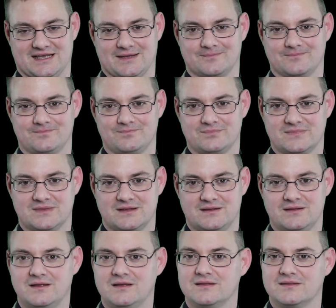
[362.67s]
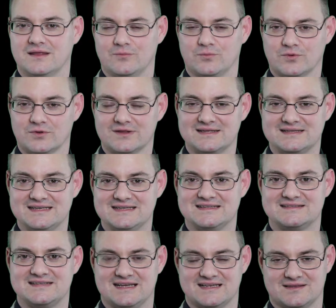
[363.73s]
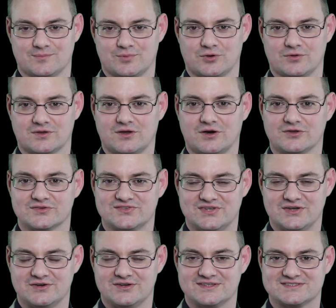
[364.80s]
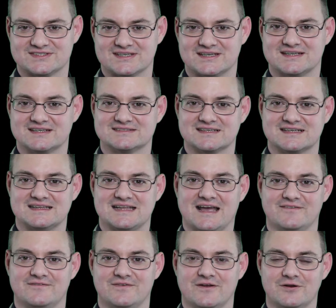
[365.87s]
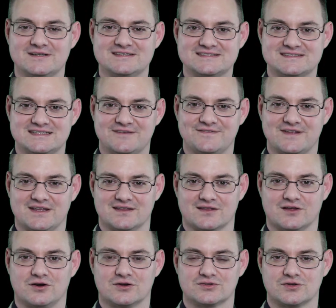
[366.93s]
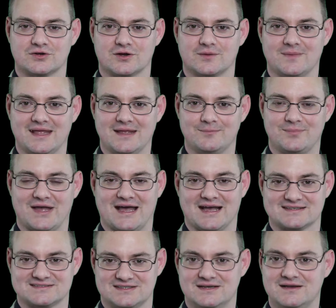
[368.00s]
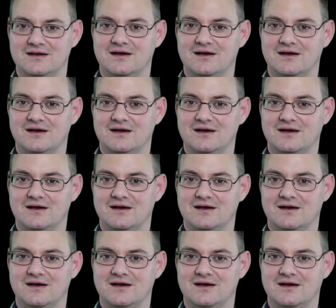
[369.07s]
game. They really need to take the protocol seriously because it can have very significant long-term impacts